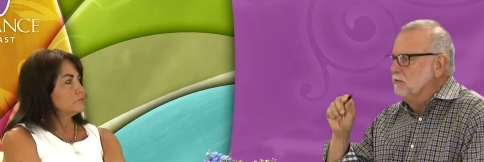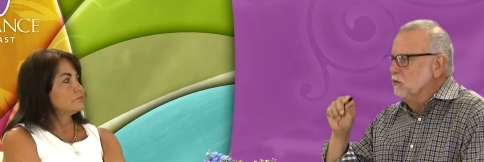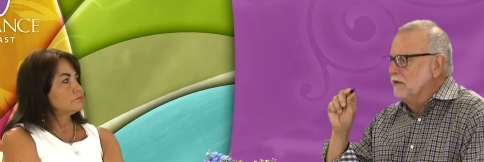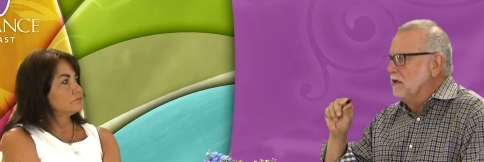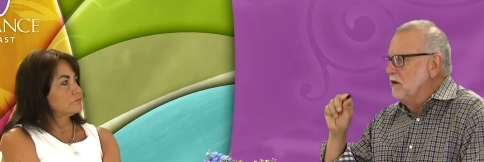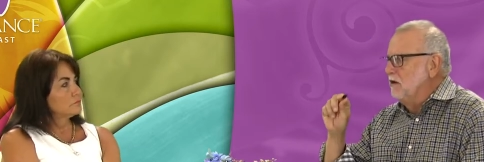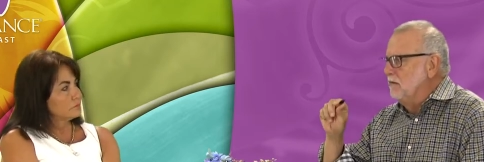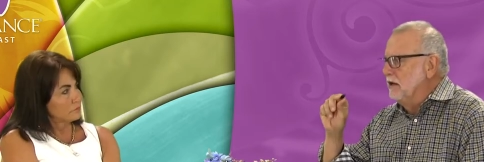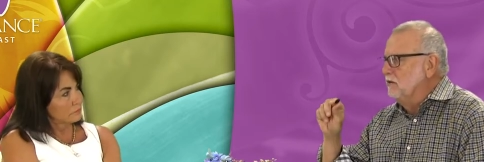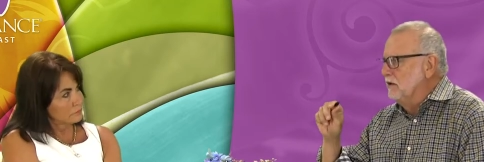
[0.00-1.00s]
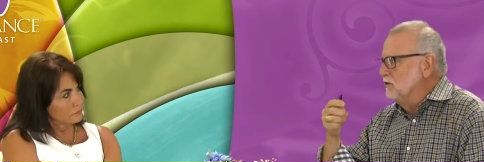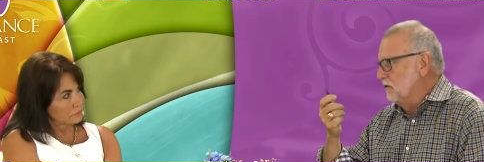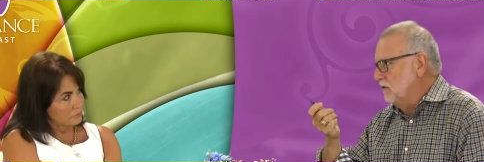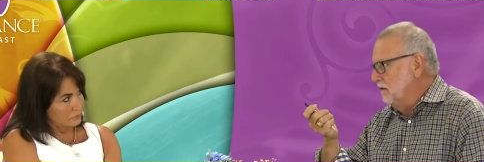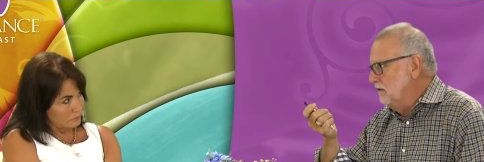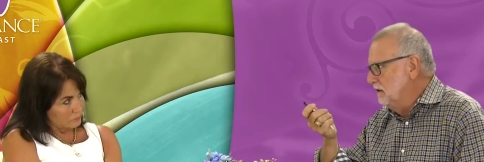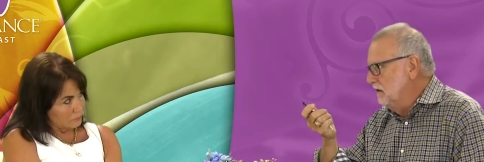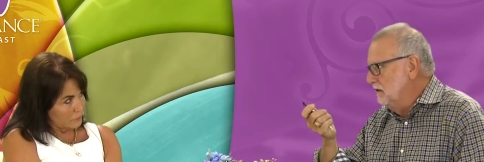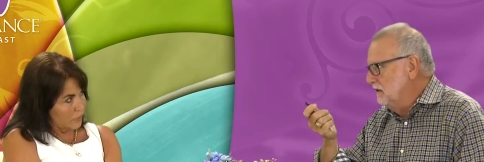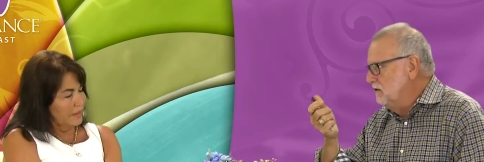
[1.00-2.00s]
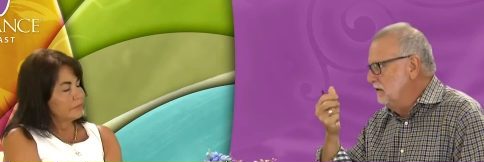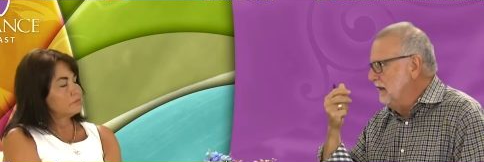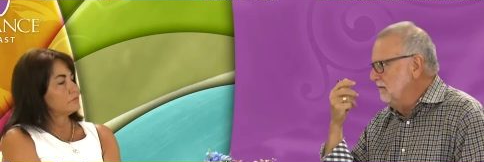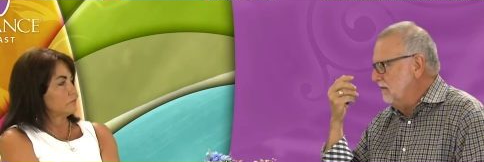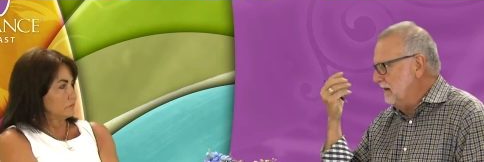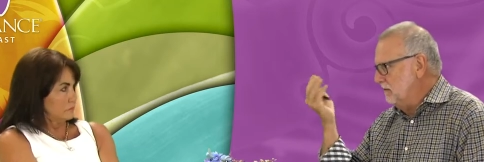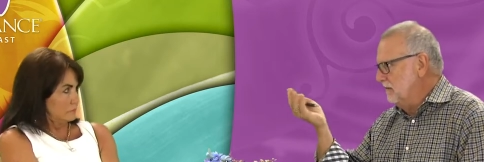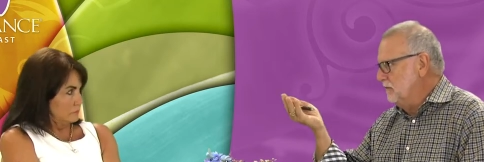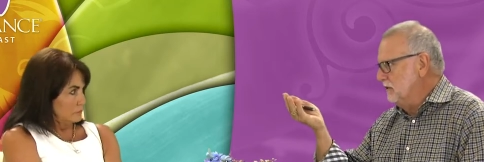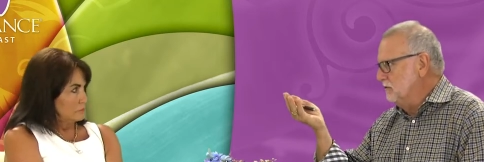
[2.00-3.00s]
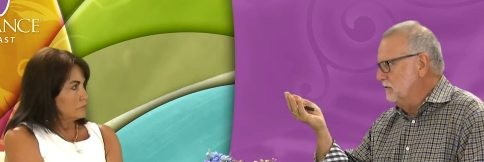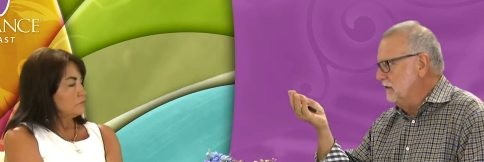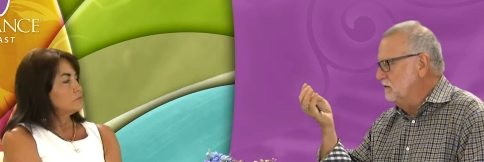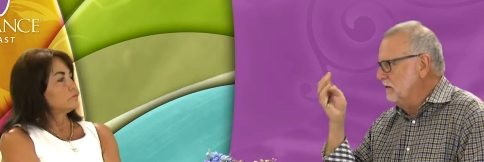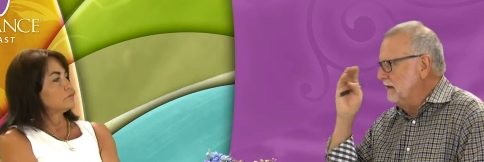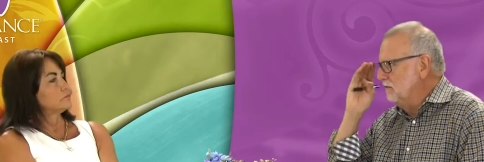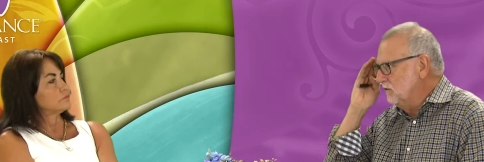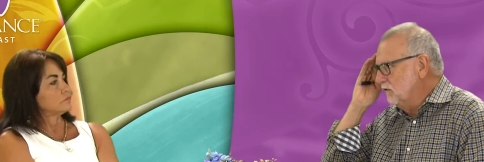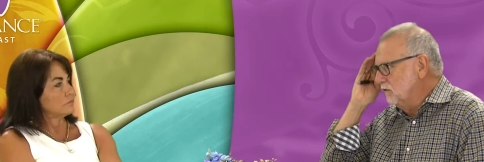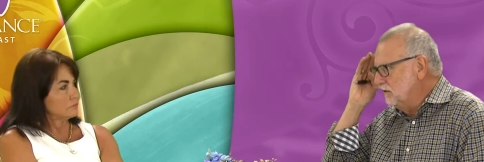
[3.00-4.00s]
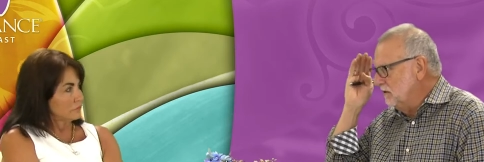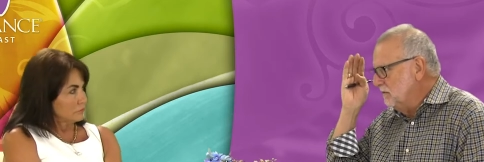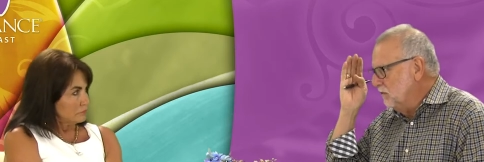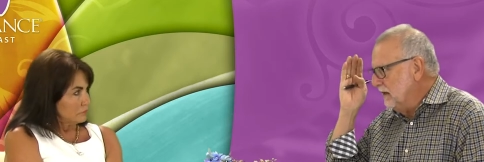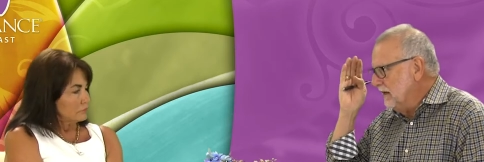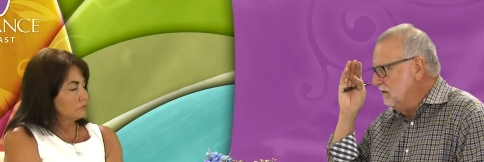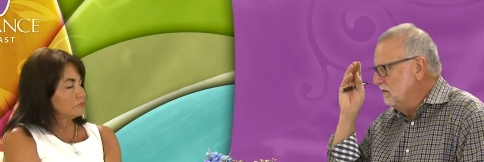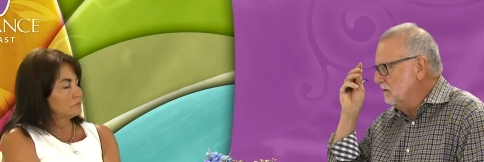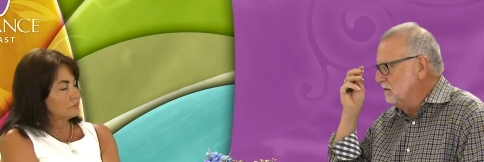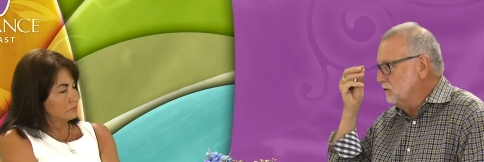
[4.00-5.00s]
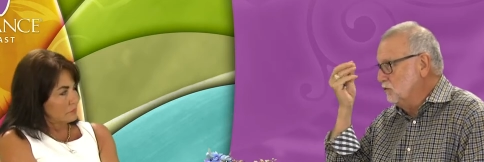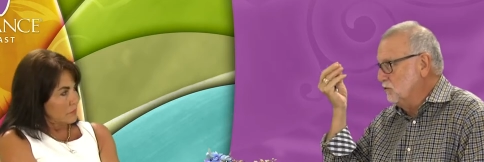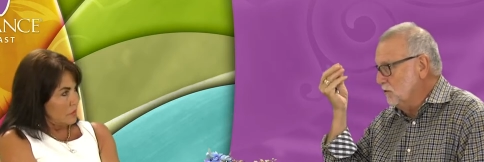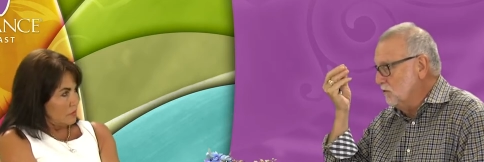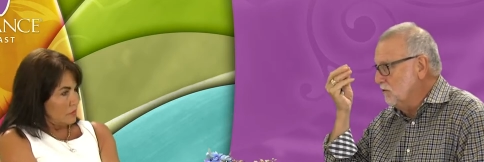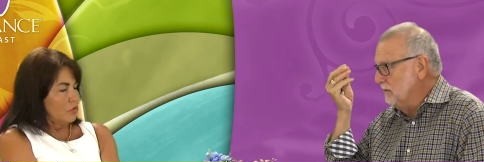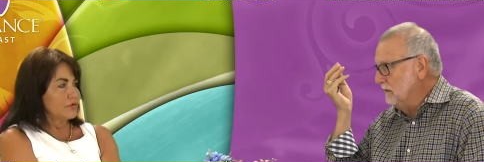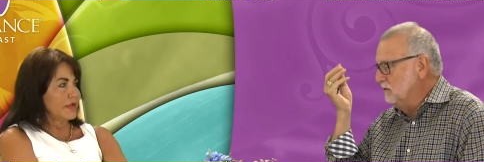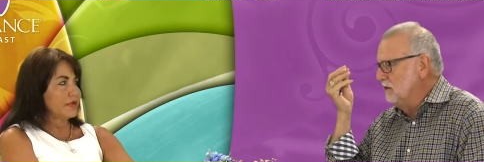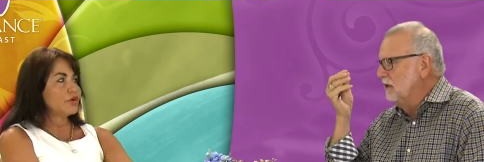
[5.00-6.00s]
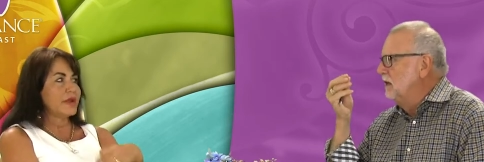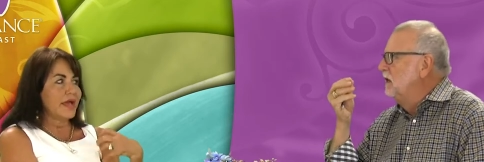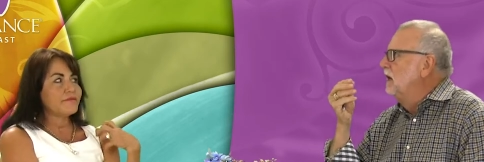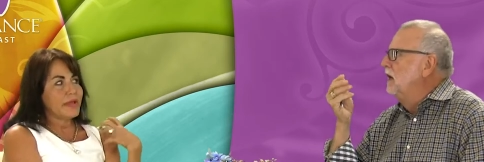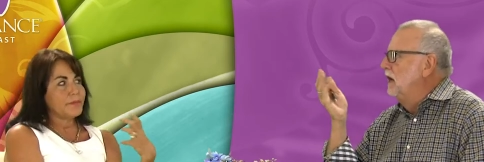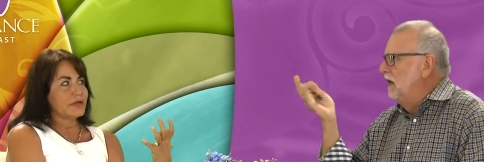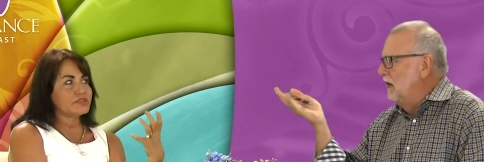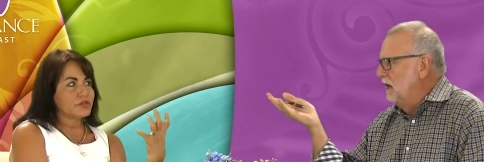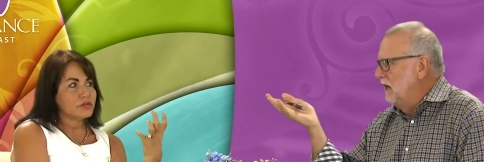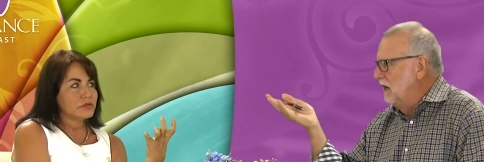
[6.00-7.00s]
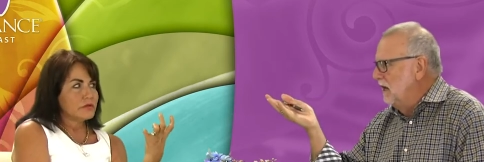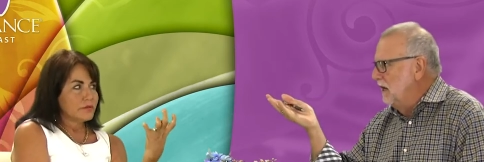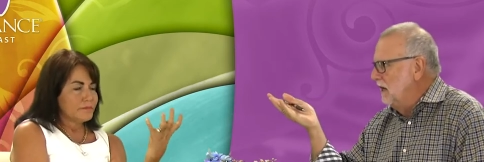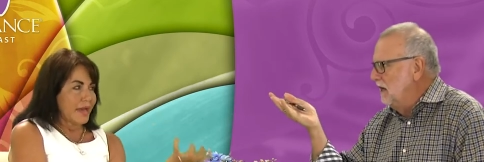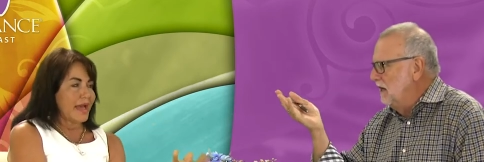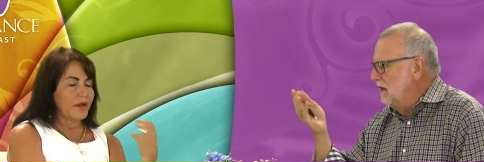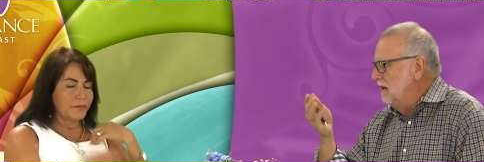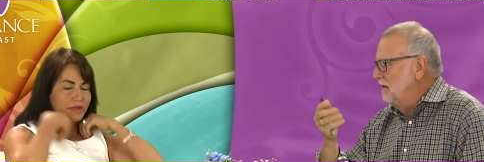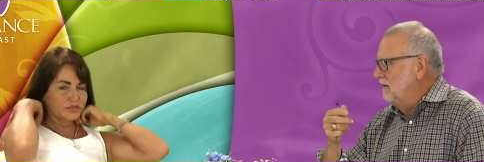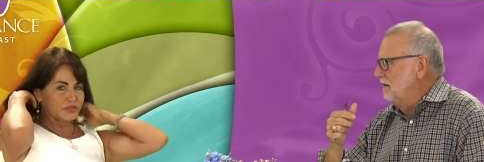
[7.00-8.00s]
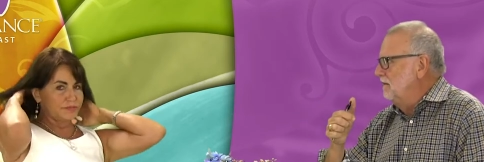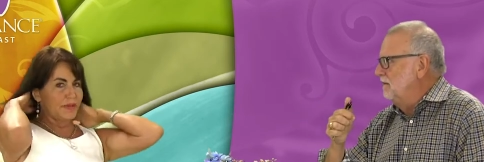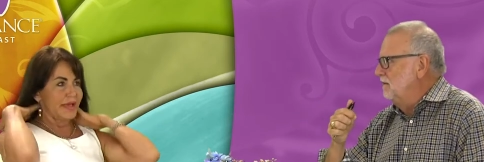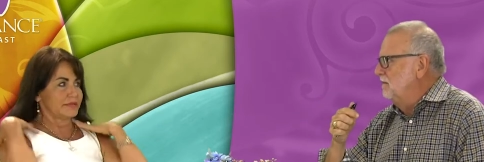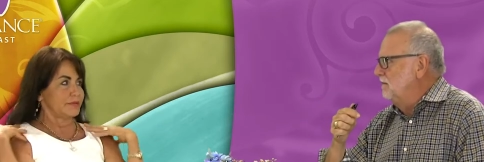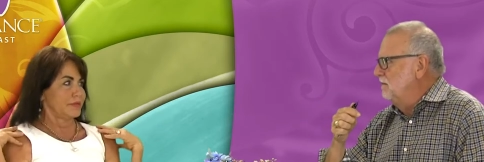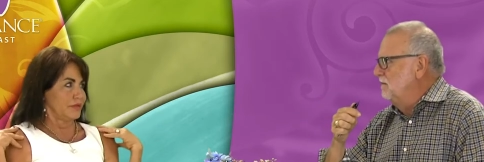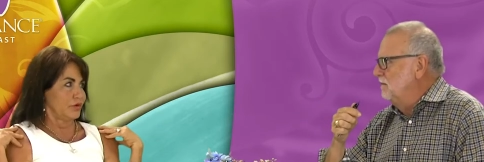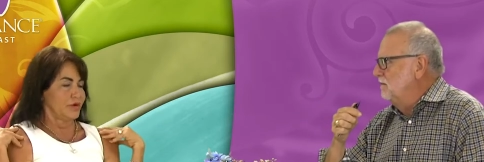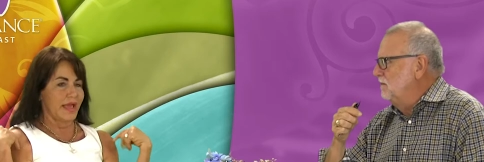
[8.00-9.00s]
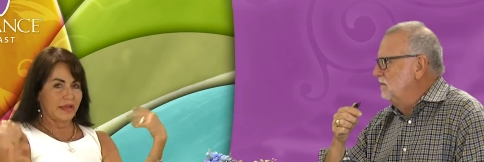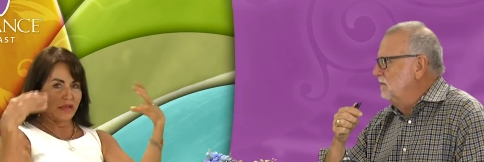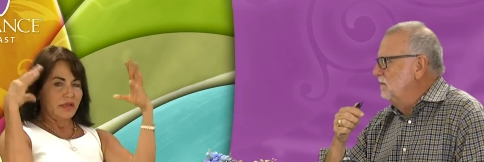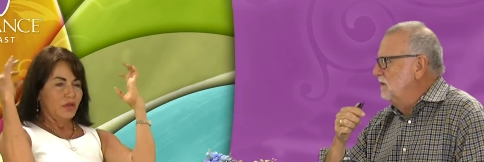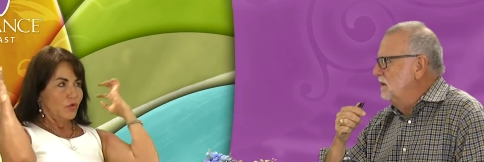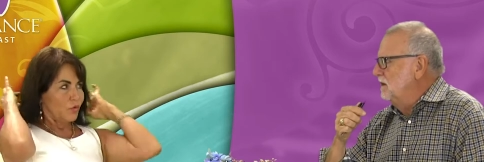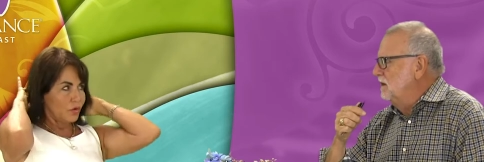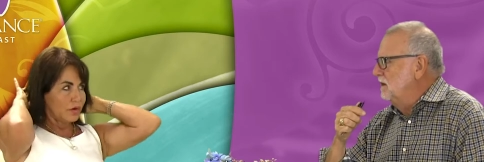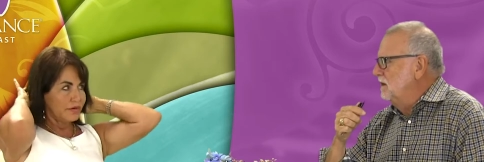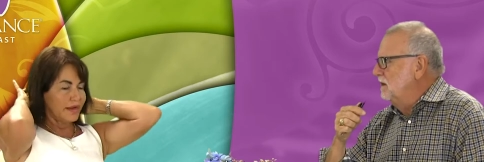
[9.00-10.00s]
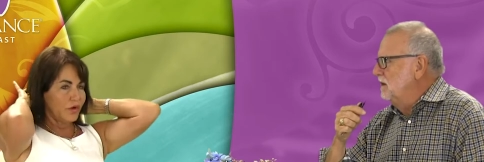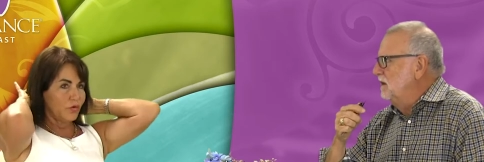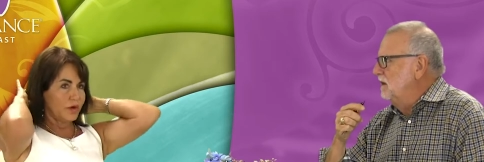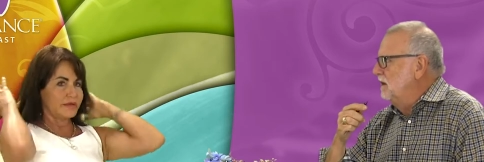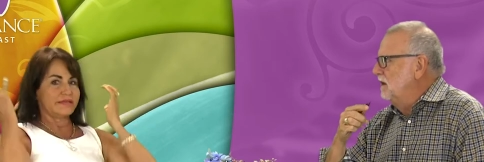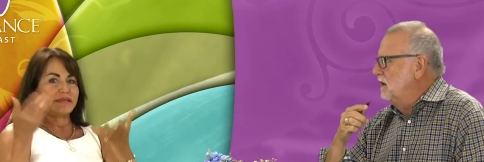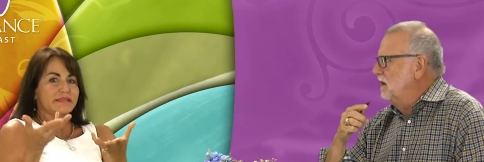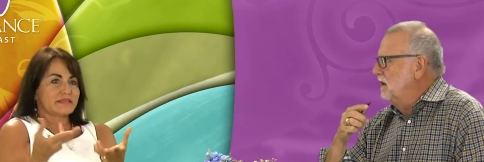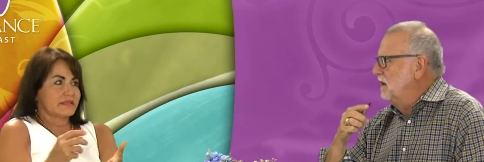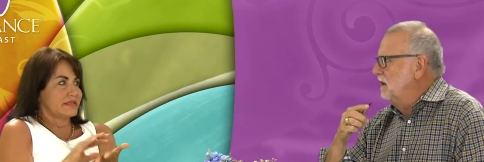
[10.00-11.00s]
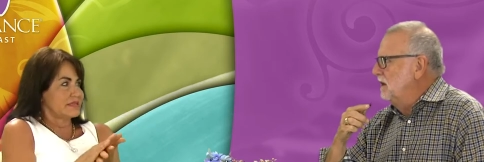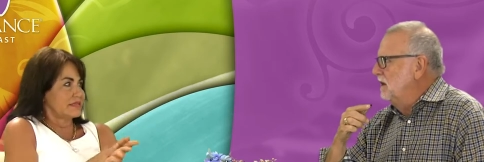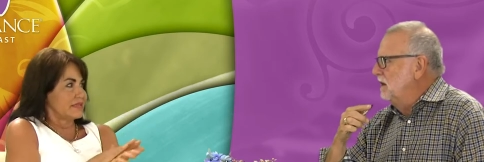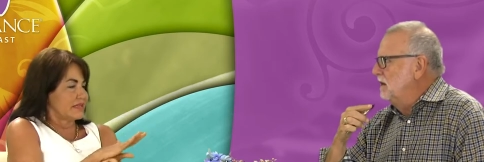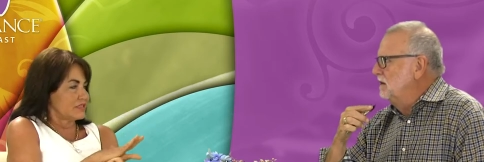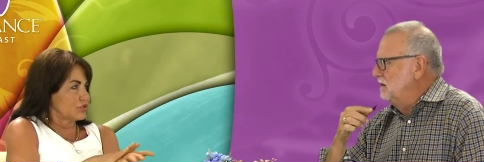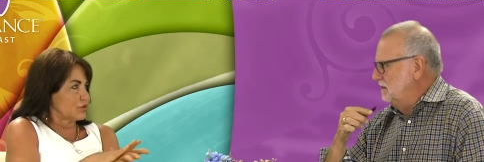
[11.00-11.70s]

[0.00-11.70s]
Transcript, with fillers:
Speaker 1: times what they call migraines aren't. They right. could have high blood pressure. They could have a growth in their brain or, mm-hmm. or a stroke or, maybe, or they
Speaker 2: could have a muscle a muscle spasm in their neck or or a disc that's that's